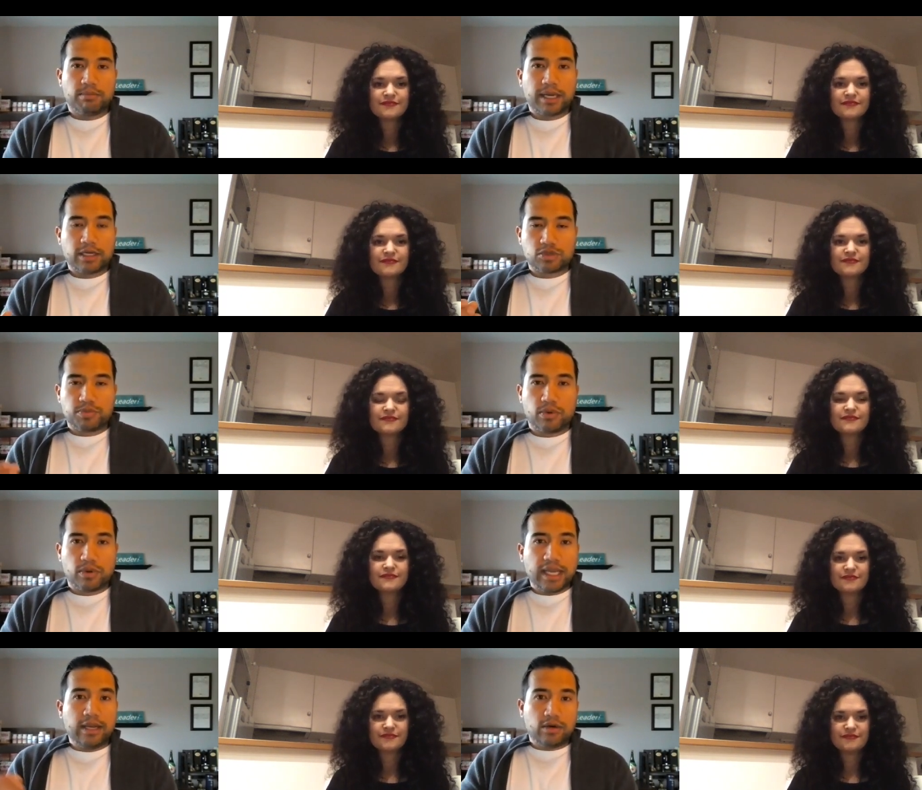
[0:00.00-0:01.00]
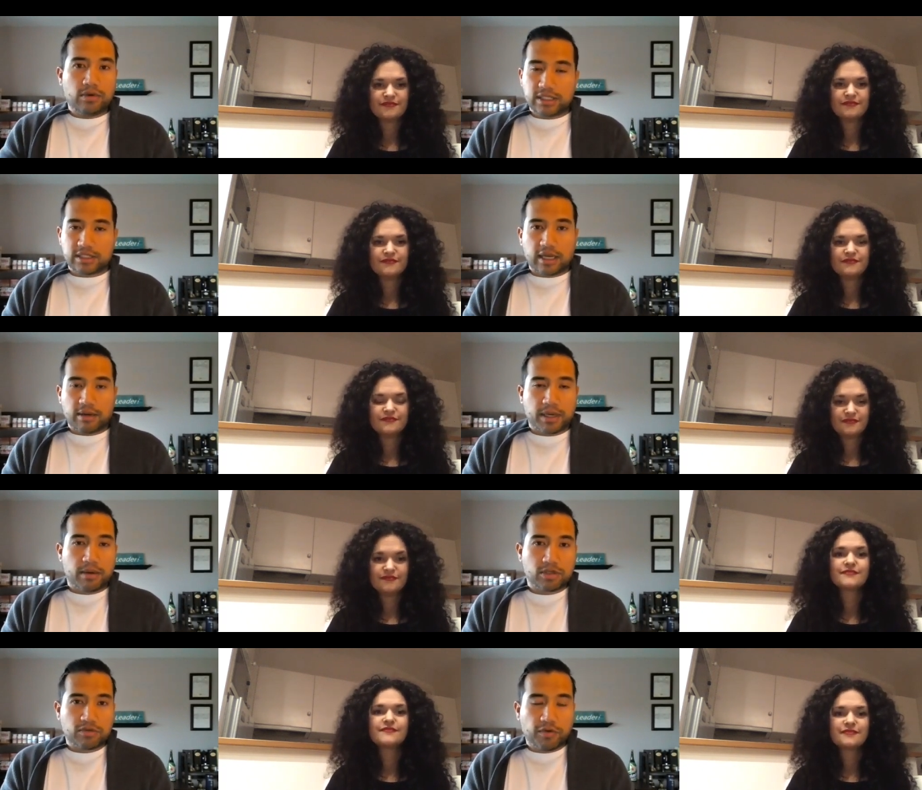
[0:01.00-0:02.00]
Speaker 1: megaspore increase that by
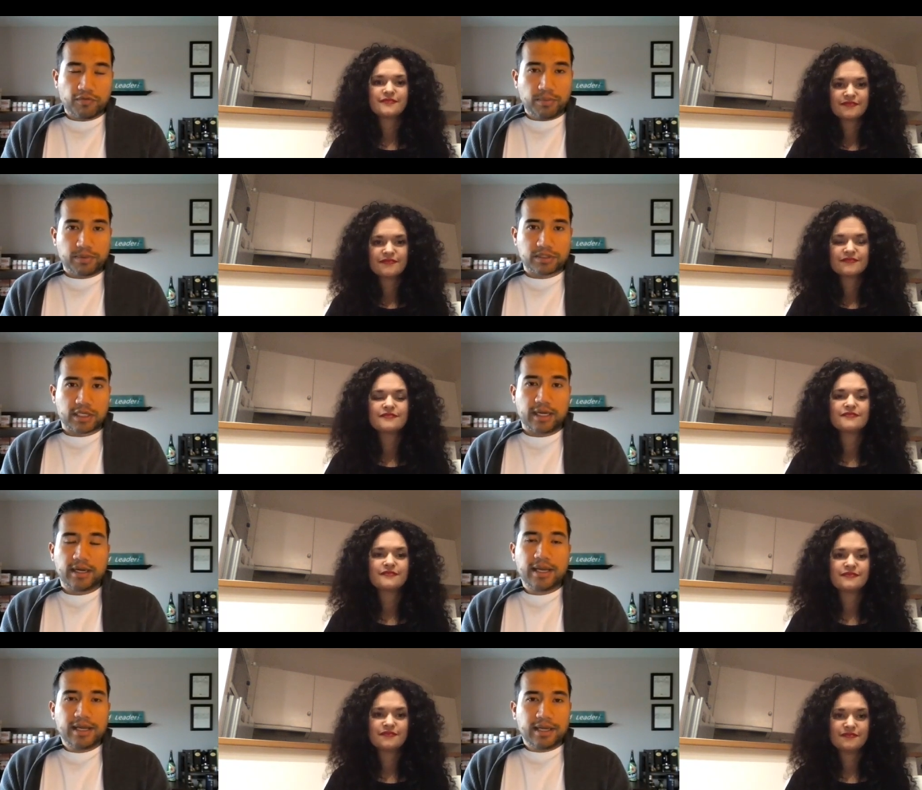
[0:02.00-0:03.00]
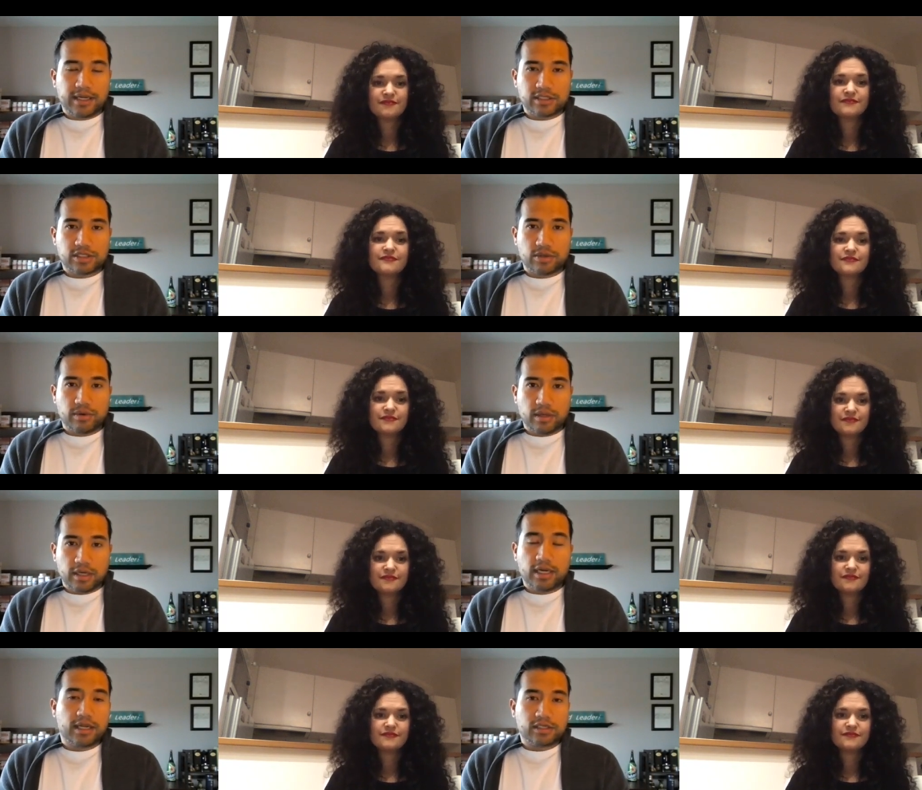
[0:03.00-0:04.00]
almost 50% in less, th-
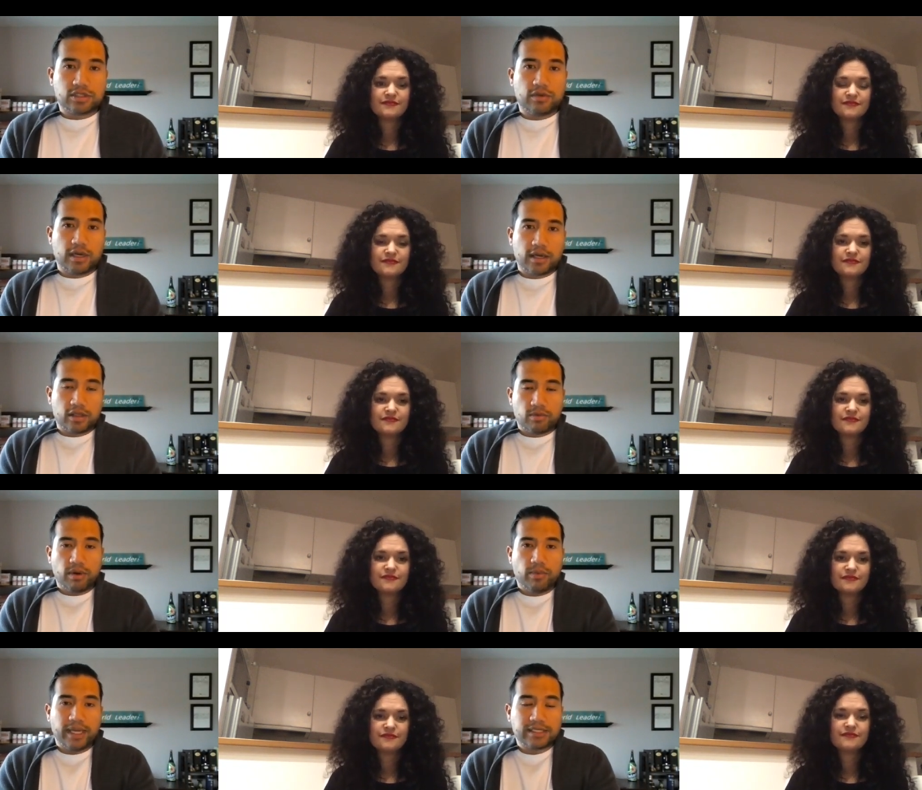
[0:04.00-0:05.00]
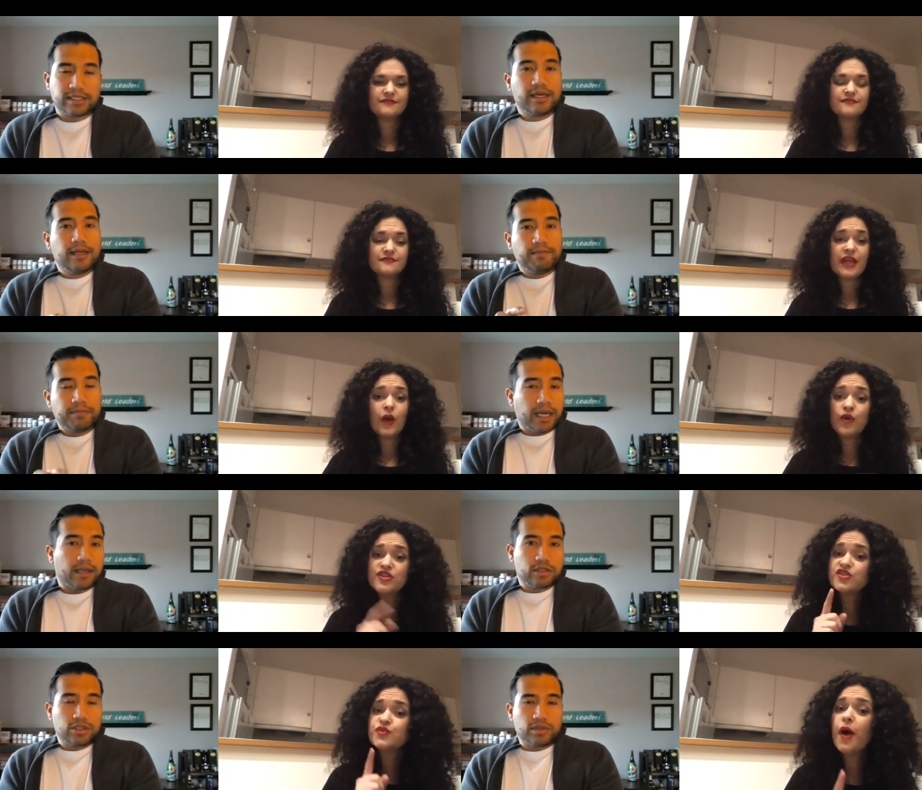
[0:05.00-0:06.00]
little as uh, three weeks. The
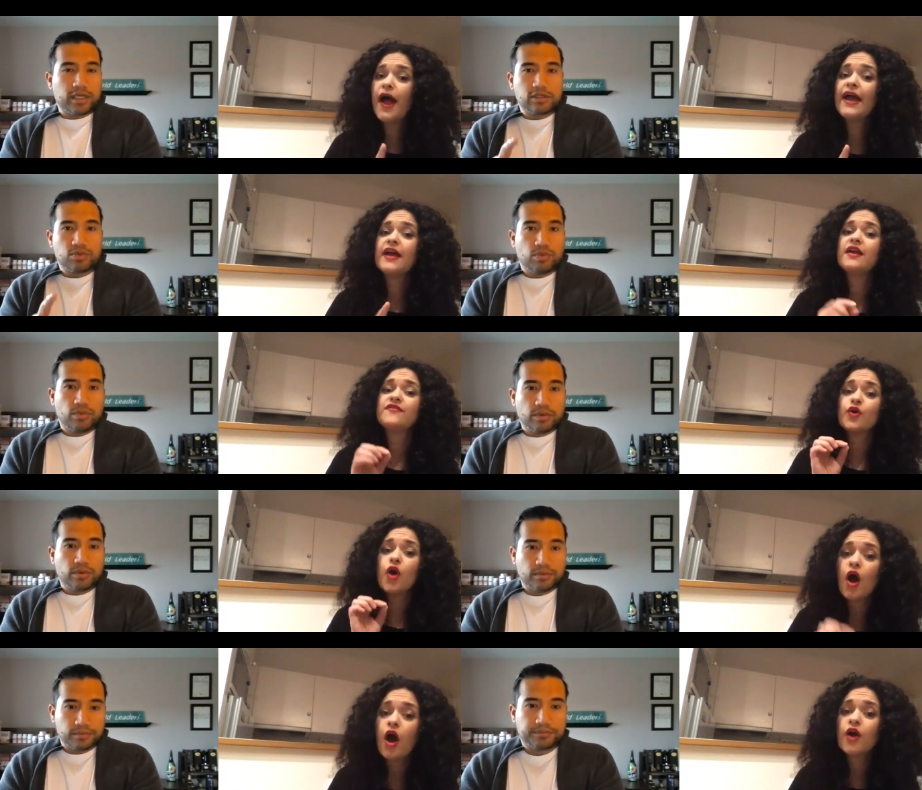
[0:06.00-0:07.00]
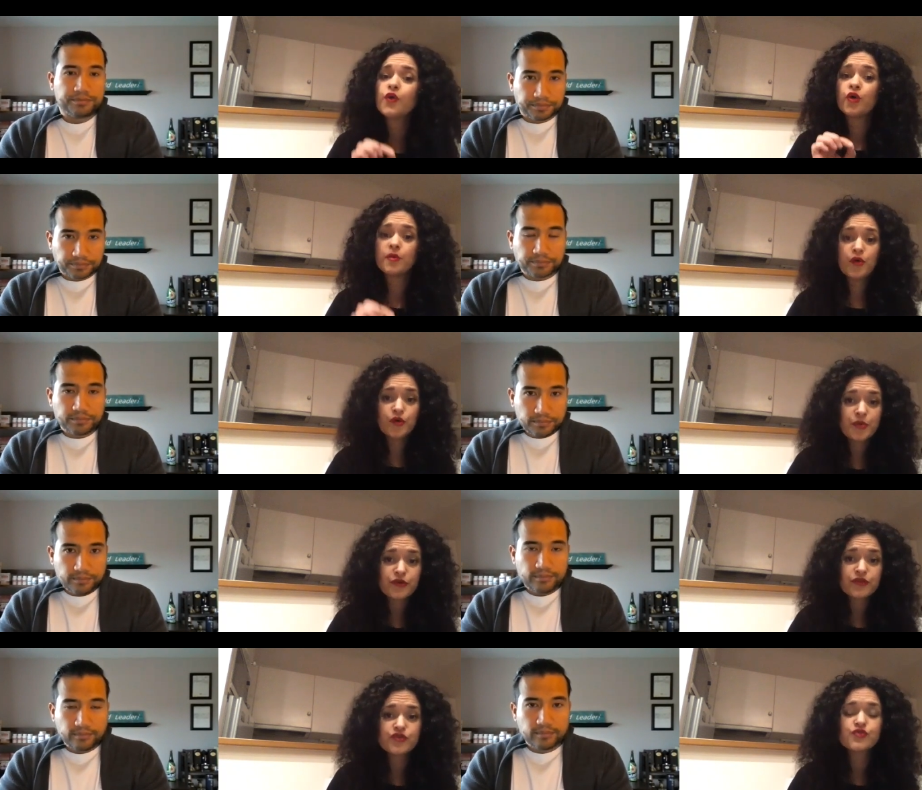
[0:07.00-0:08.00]
Which is two-
Speaker 2: why, if you're on hormonal
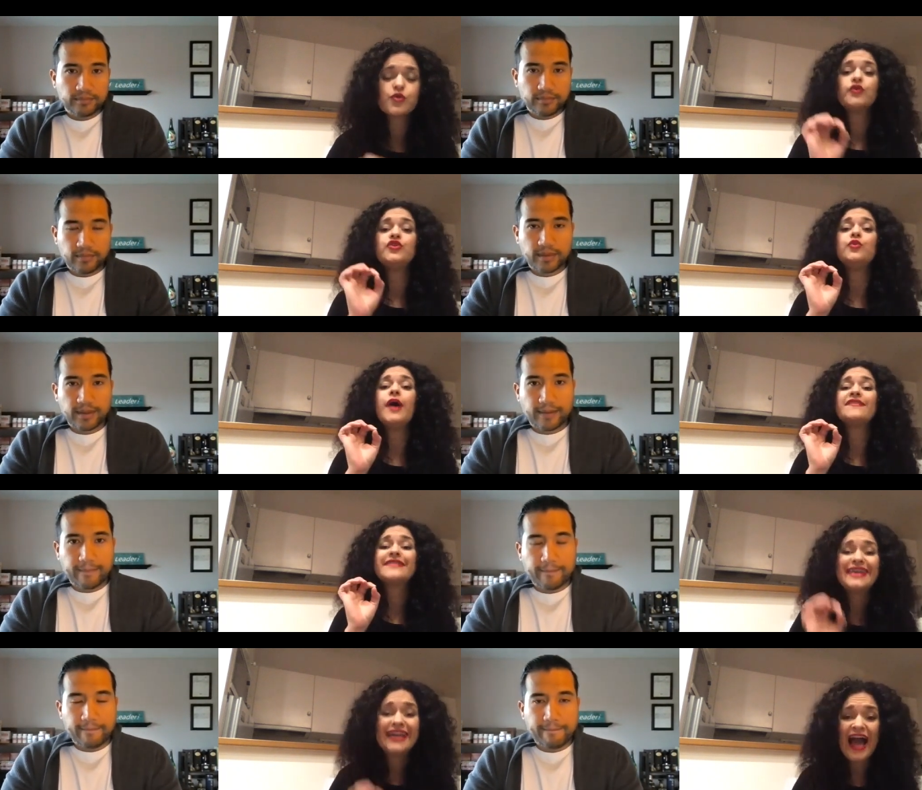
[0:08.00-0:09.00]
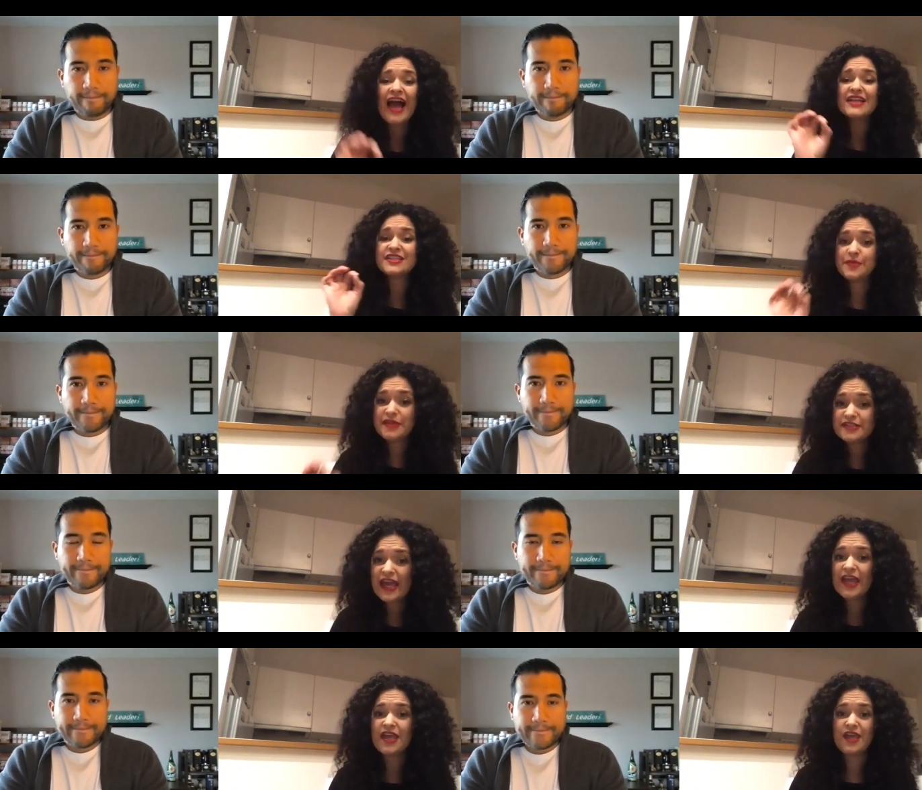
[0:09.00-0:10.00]
birth control, you have got to be
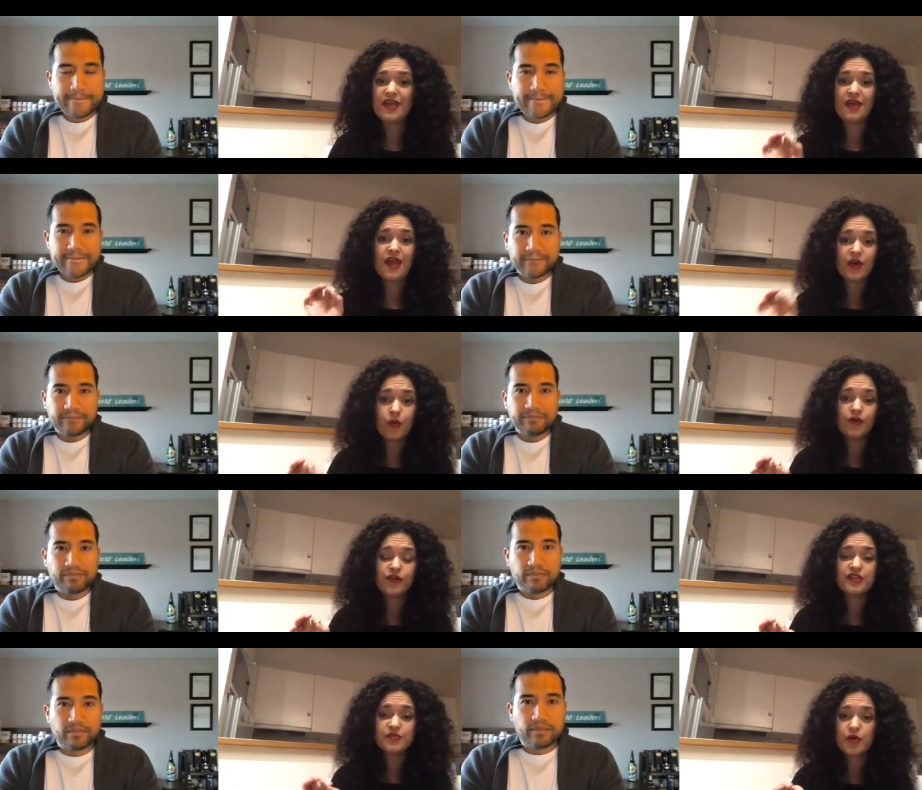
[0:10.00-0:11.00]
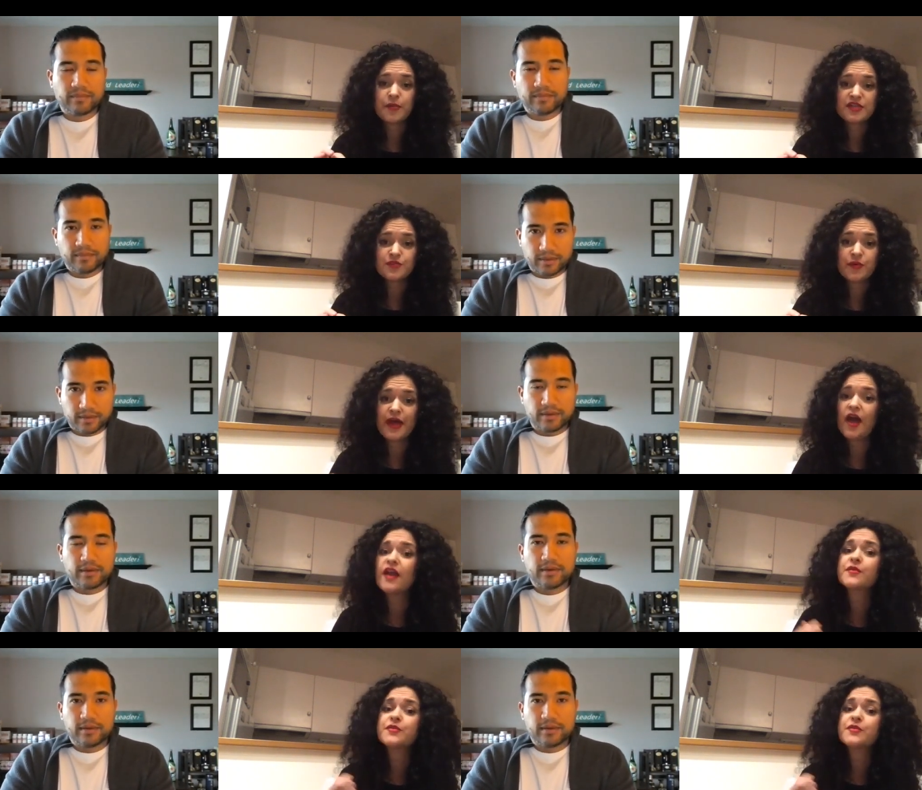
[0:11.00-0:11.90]
taking a quality spore-based probiotic,